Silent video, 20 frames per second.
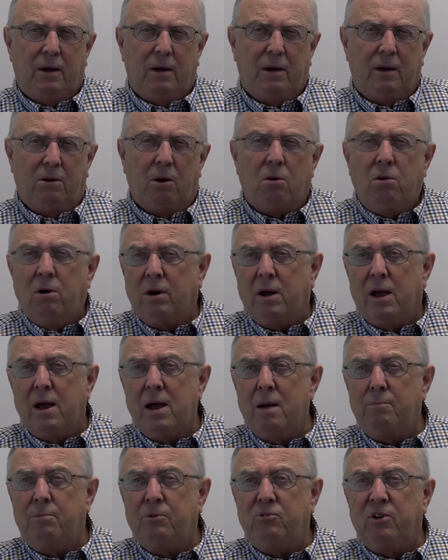In order to
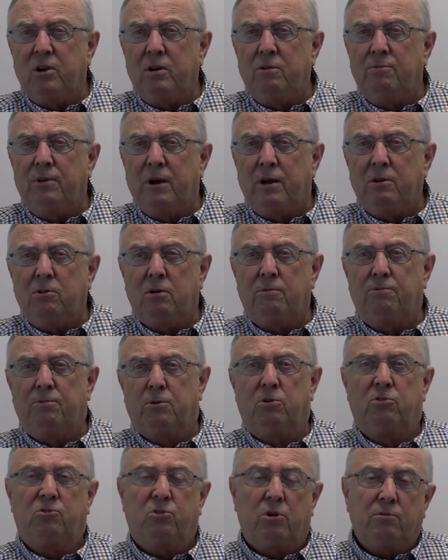compensate a veteran
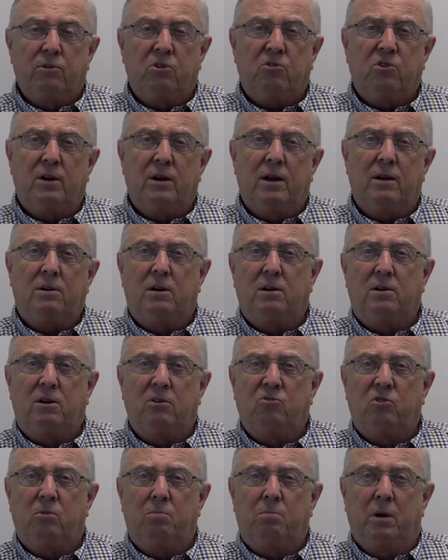for a service-connected
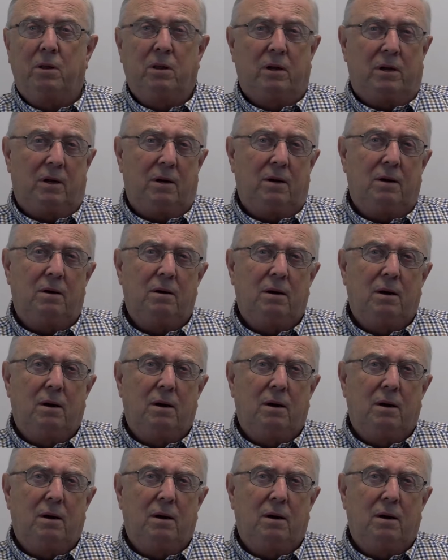disability,